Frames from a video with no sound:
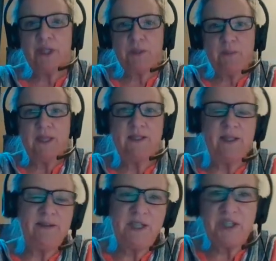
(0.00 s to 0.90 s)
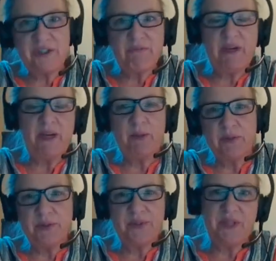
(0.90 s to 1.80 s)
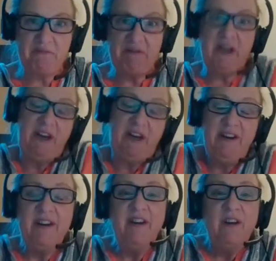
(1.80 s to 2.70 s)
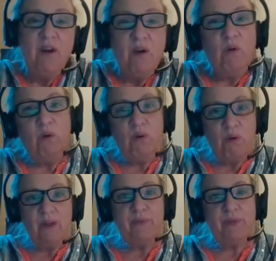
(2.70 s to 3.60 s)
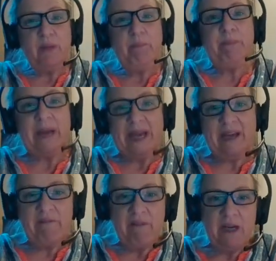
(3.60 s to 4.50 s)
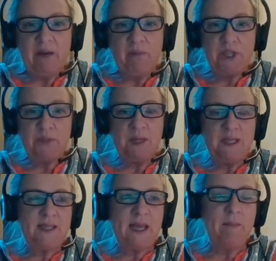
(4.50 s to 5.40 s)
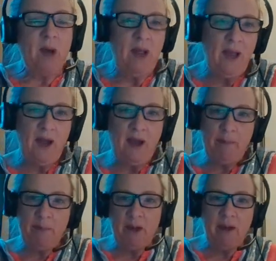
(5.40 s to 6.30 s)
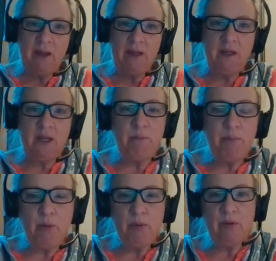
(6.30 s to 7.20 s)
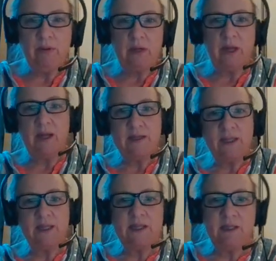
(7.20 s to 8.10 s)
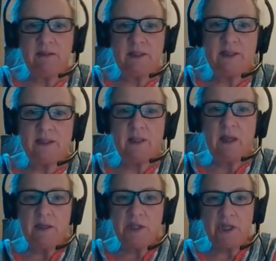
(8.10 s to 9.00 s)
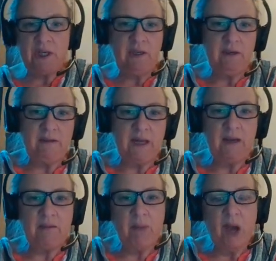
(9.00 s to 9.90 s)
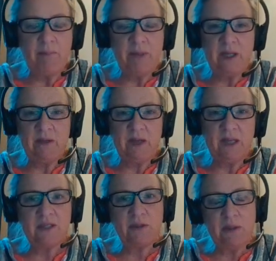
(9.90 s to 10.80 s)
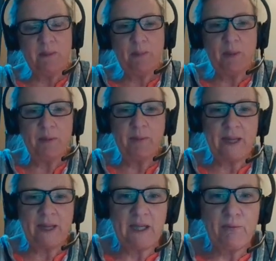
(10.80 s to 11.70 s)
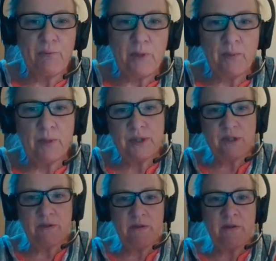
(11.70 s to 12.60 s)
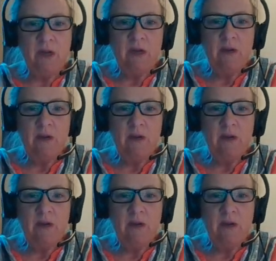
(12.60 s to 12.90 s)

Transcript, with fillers: which means that they're just rare because they're rare, or if they're bad rare, which means they might harbour an important uh, deleterious uh, gene that might be extremely problematic if we were to,